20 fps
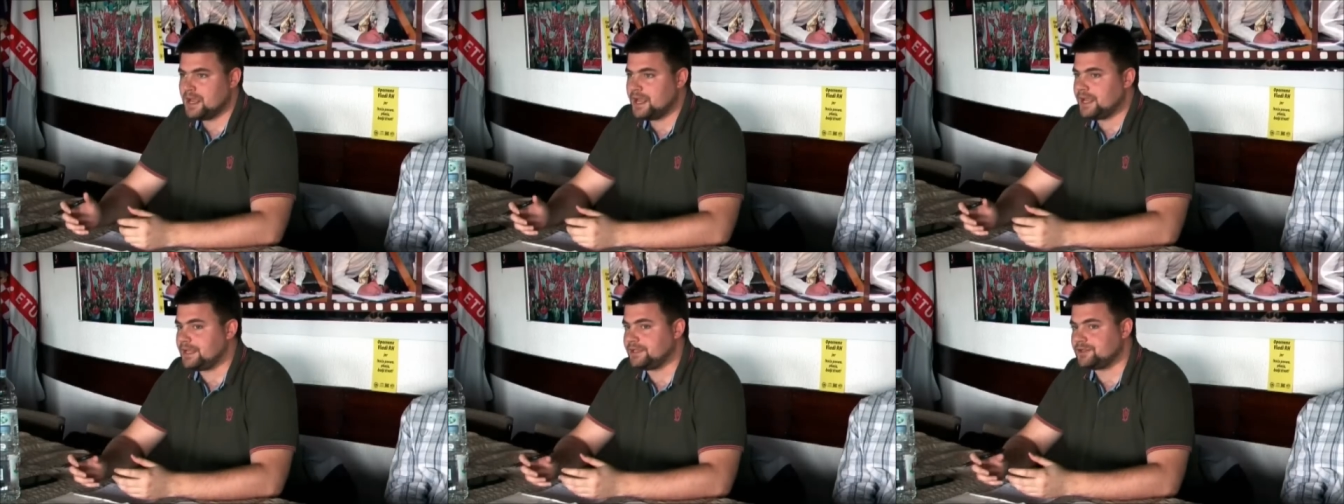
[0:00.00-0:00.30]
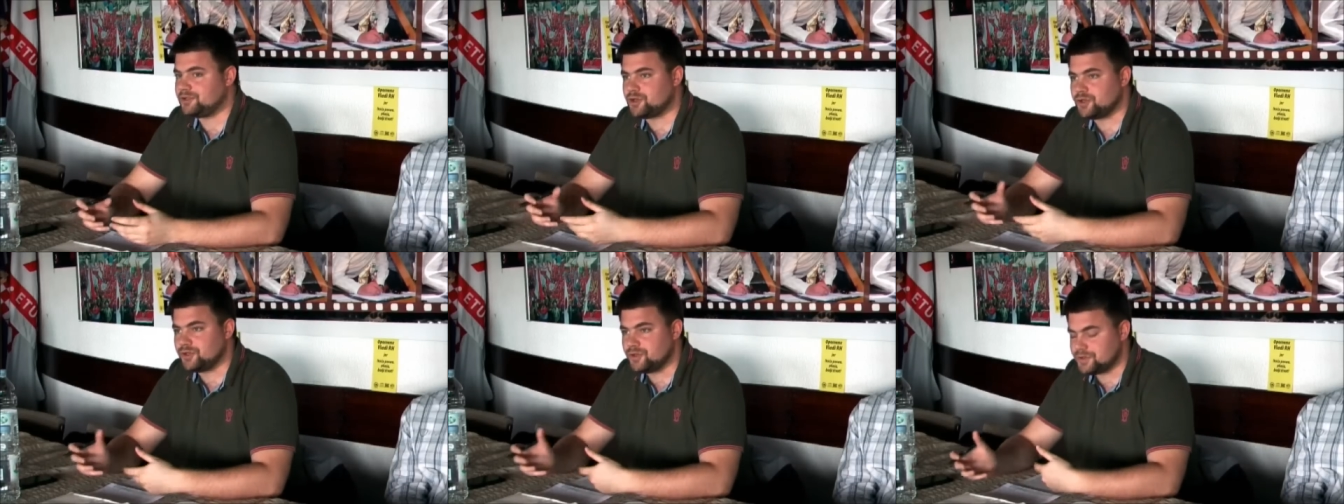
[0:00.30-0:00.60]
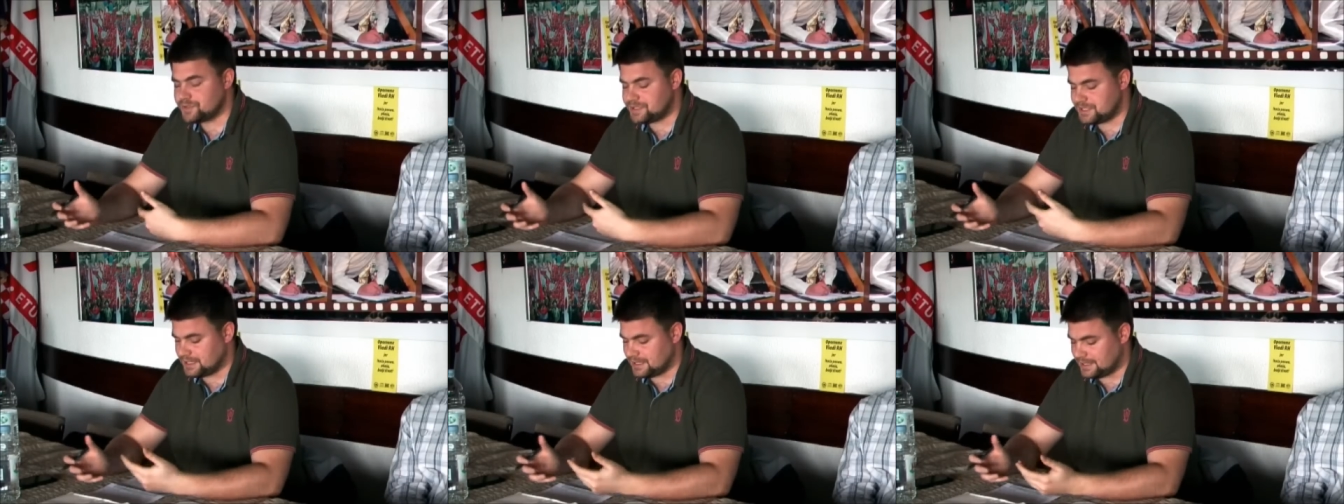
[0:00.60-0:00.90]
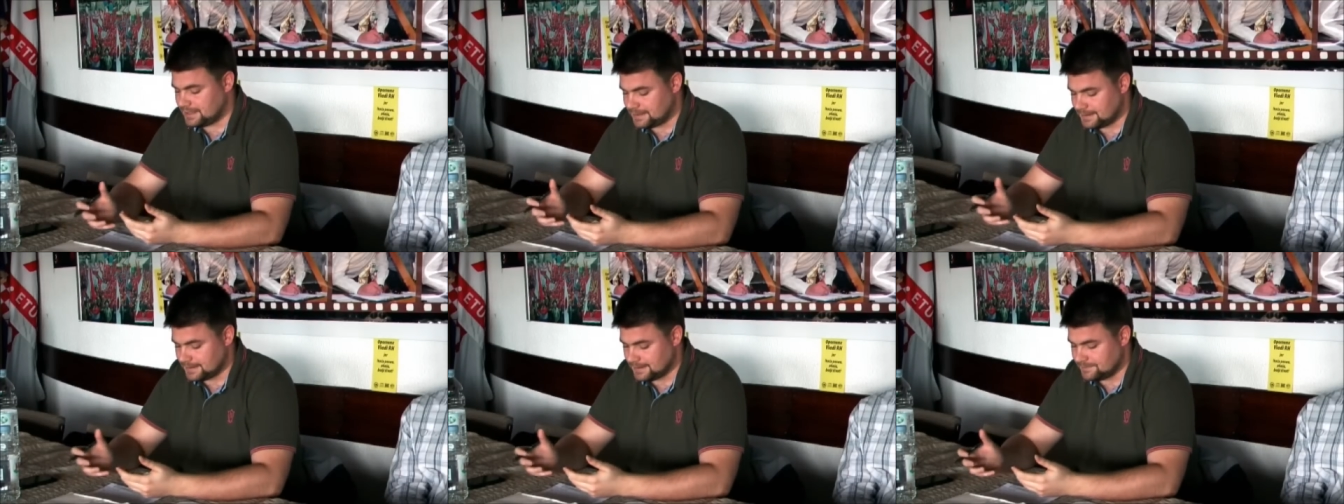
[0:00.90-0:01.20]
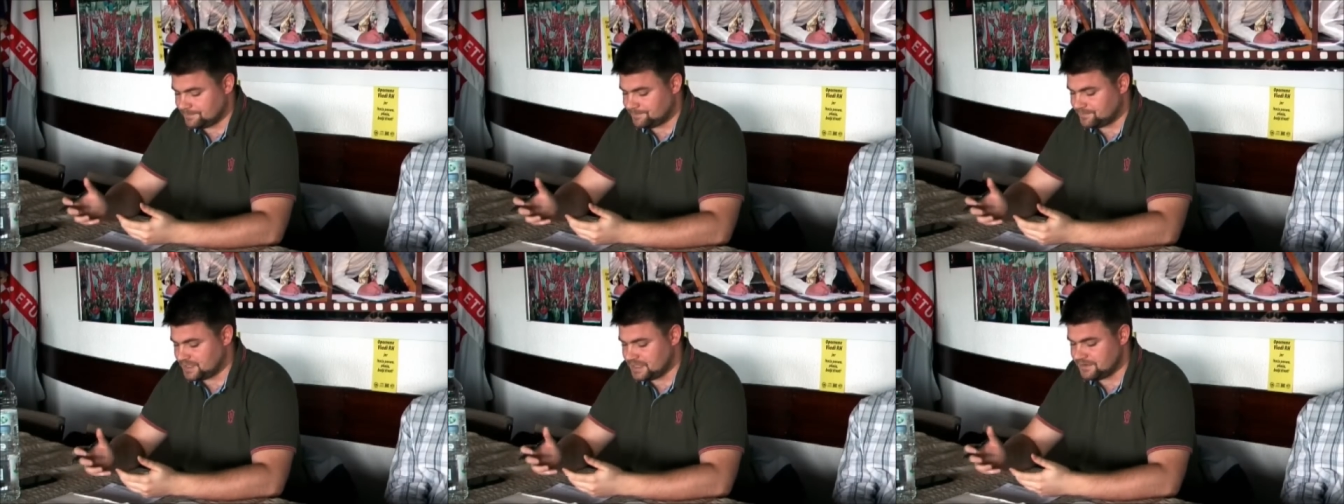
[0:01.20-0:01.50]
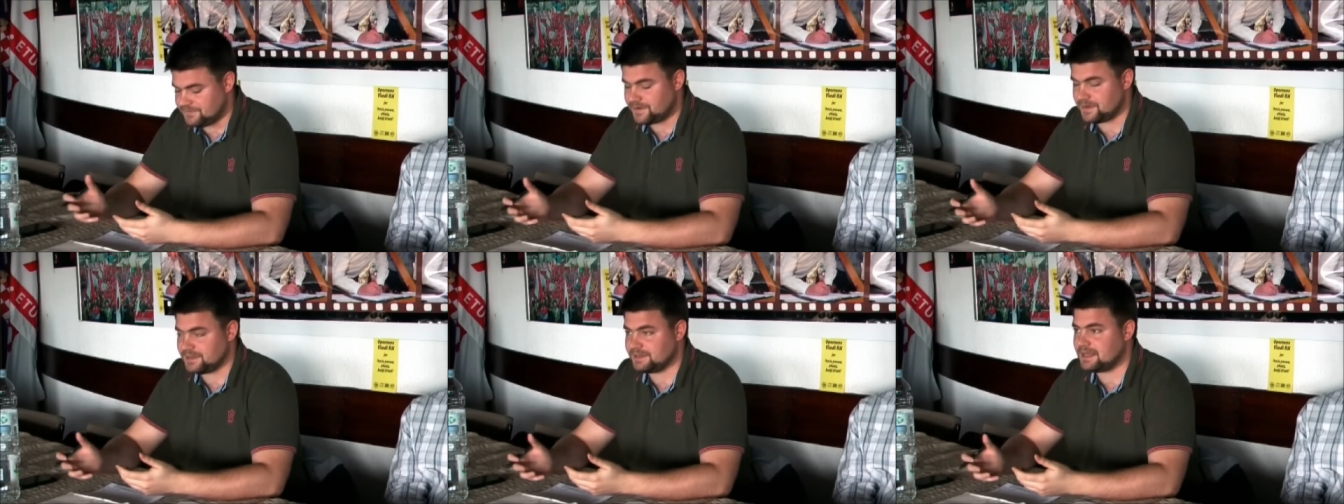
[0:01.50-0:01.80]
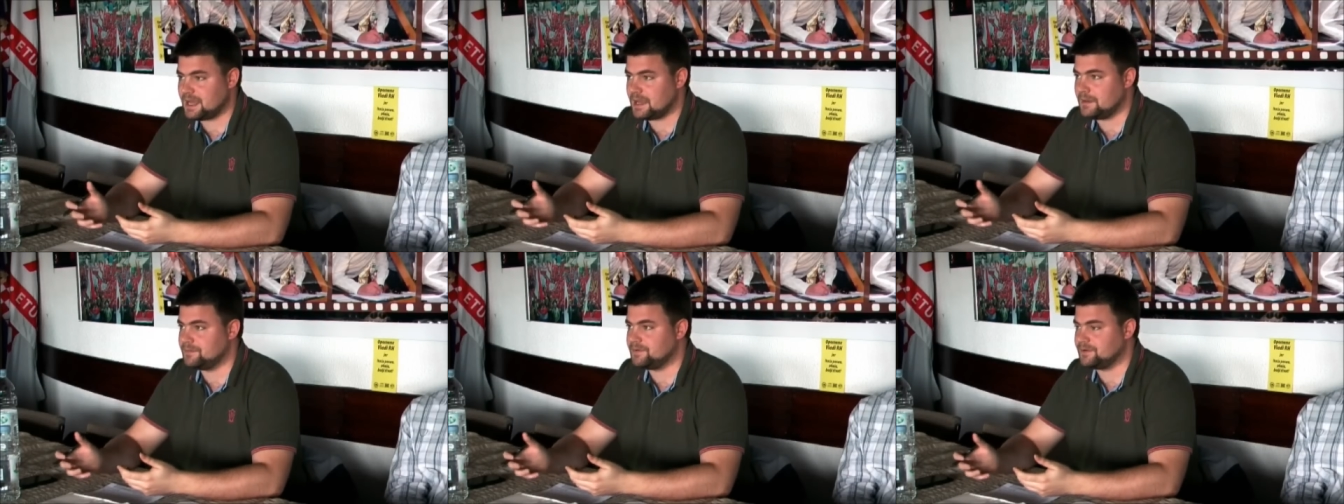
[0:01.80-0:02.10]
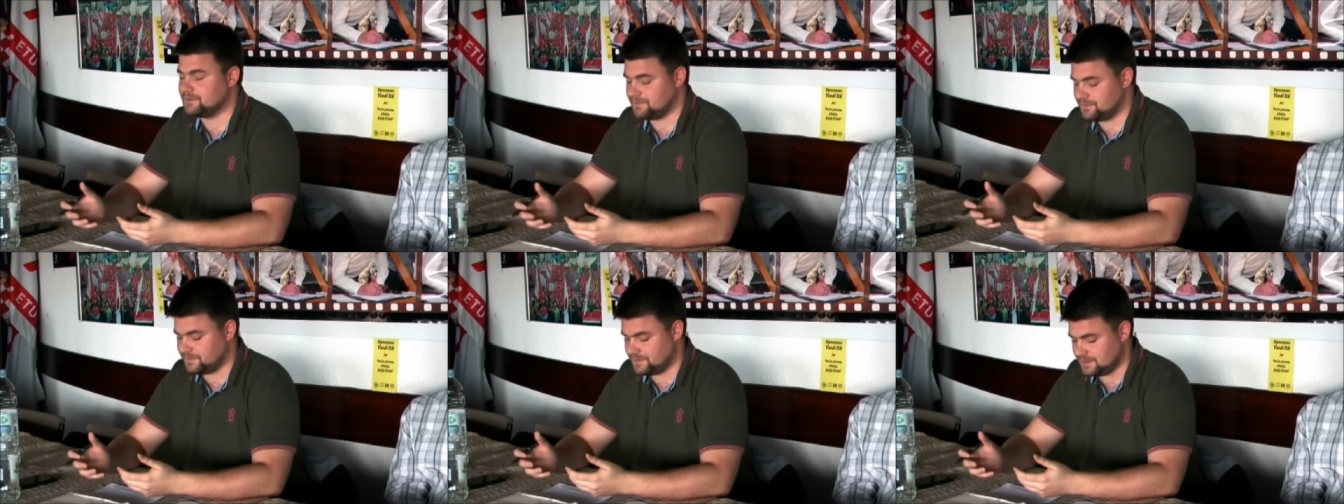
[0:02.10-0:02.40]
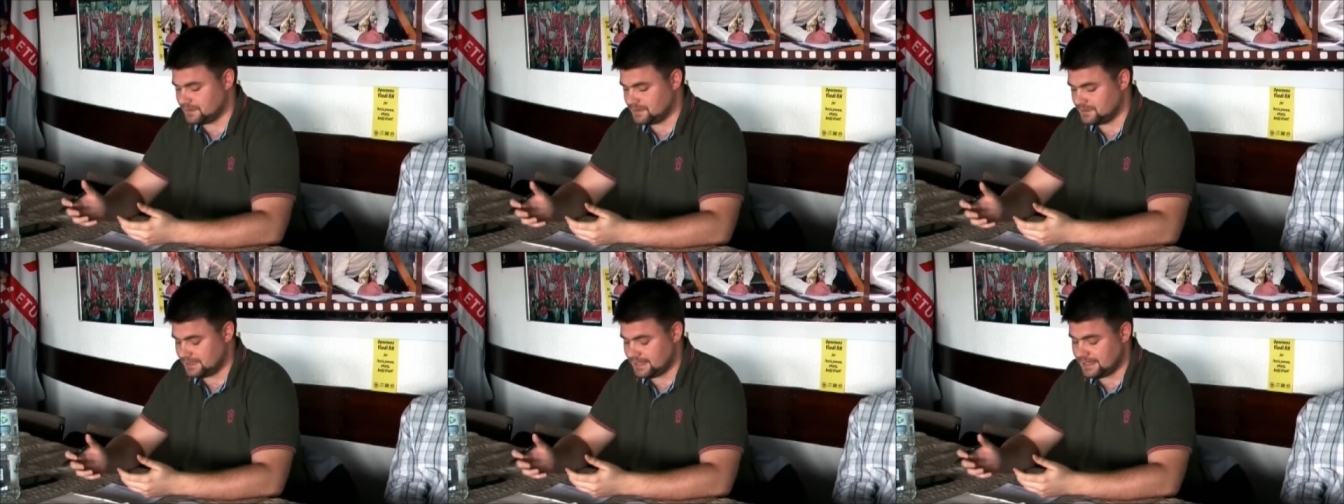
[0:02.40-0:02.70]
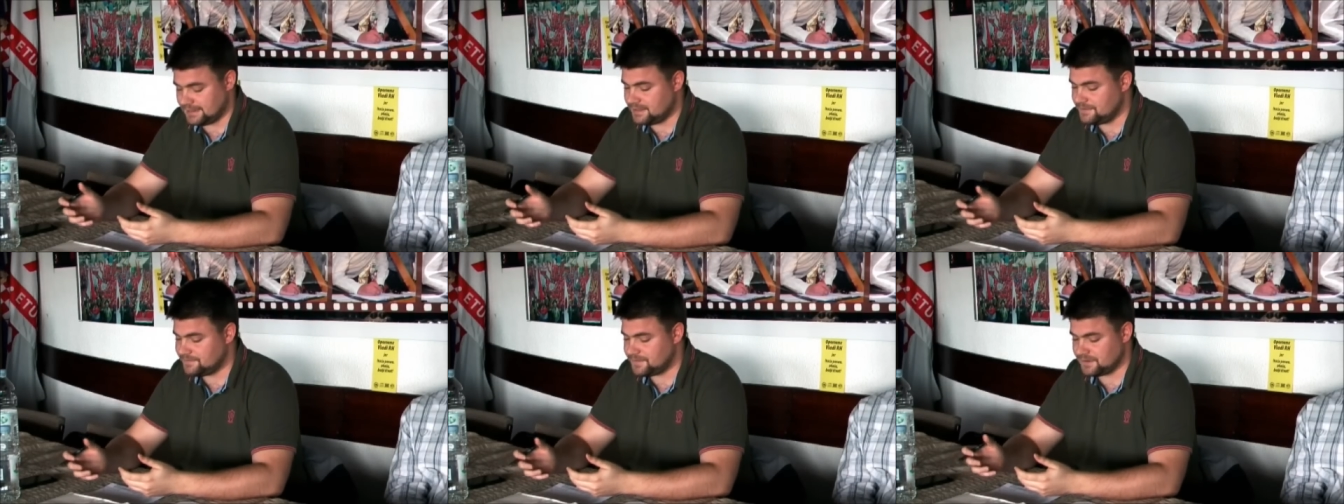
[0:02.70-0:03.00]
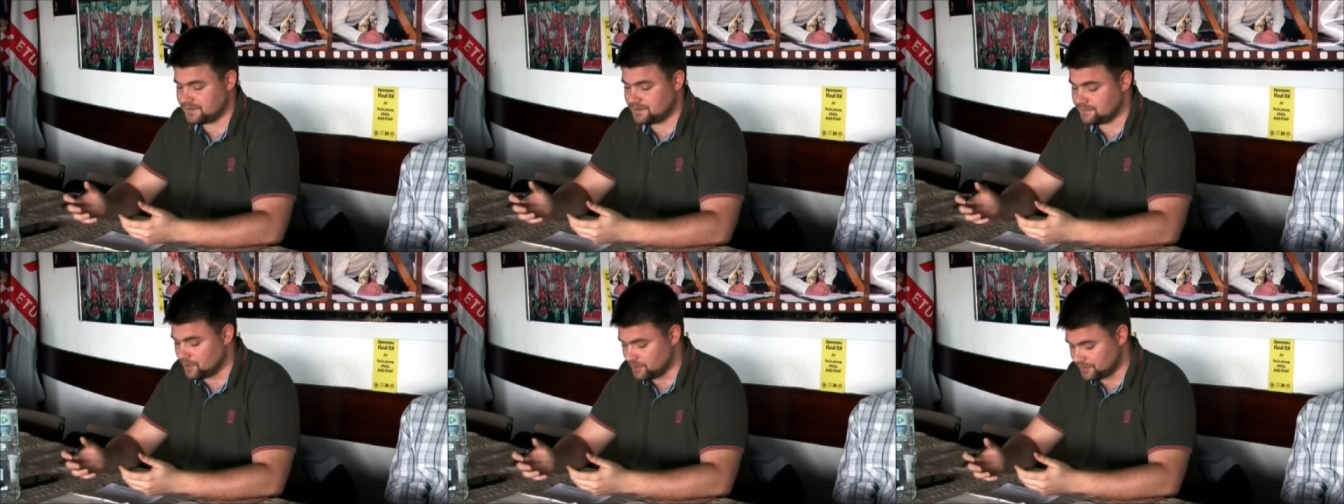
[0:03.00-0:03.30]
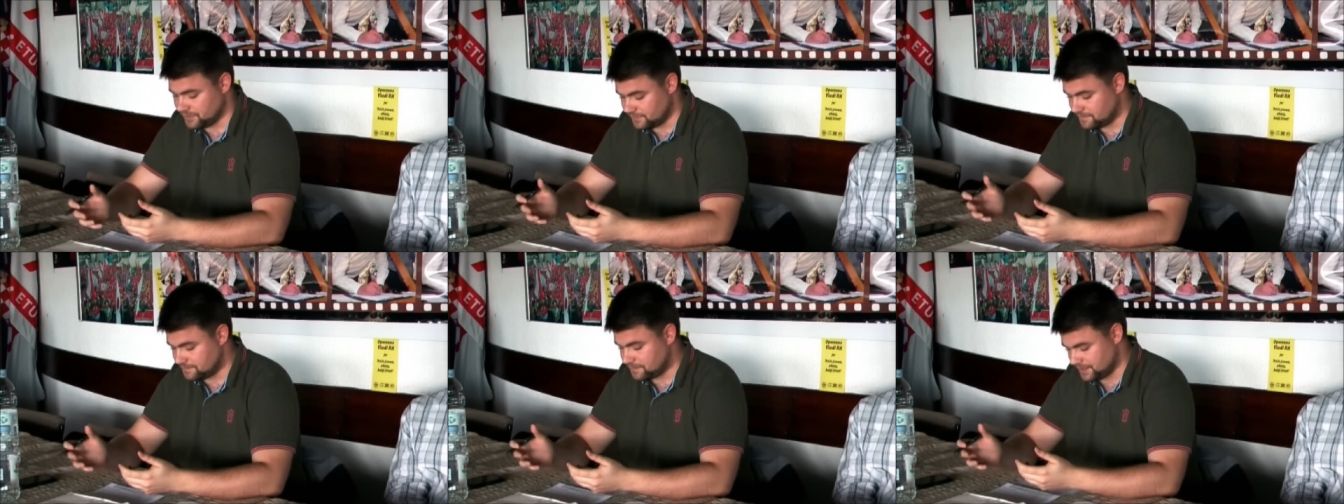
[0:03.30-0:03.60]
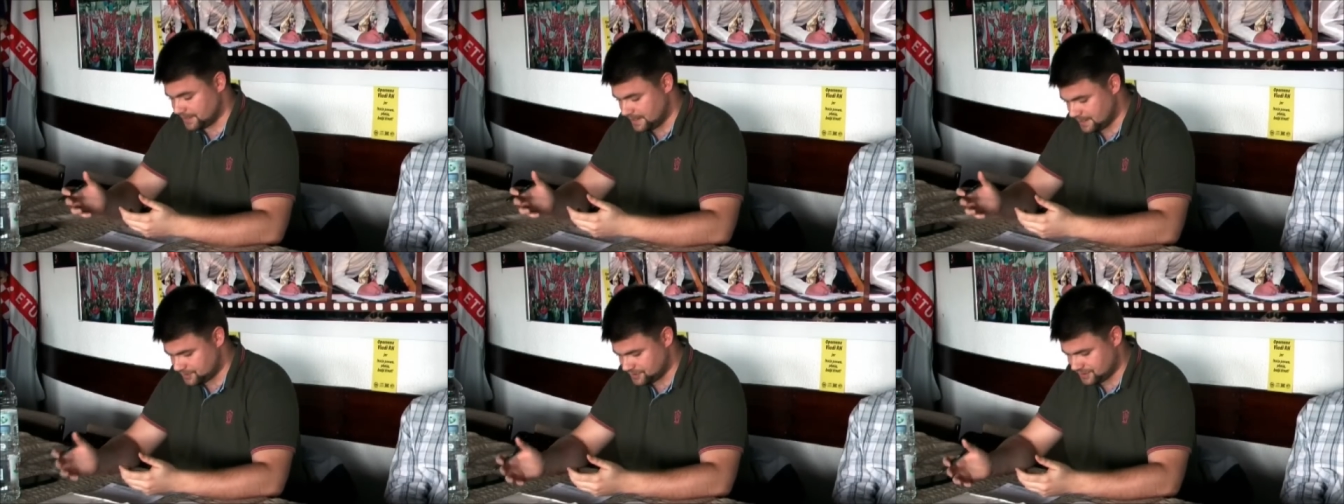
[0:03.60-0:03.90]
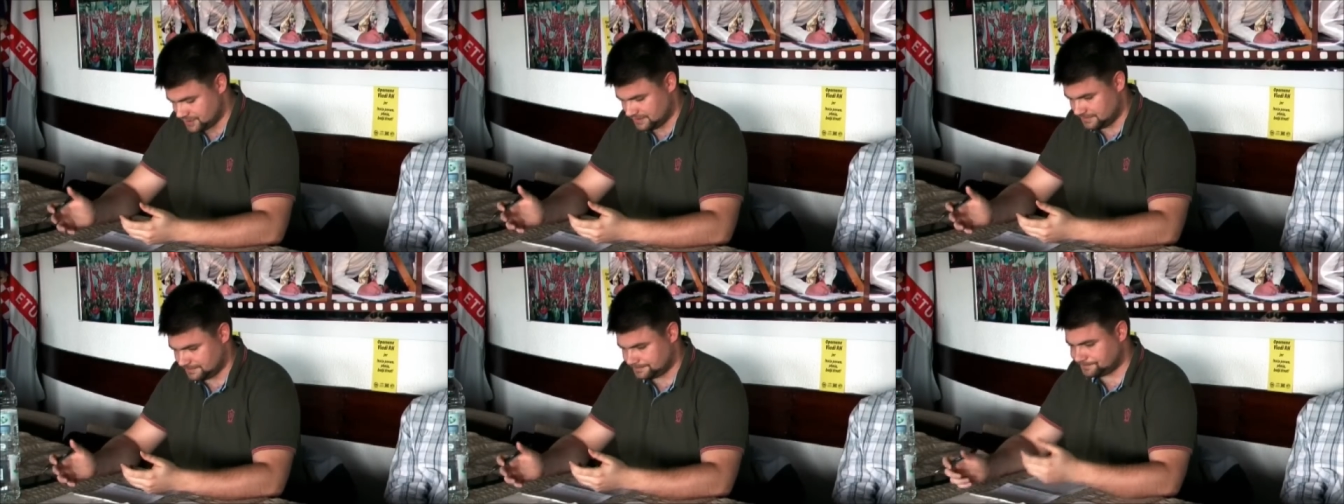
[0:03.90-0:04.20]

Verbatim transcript: introducing a different type of, uh, a different mode of production.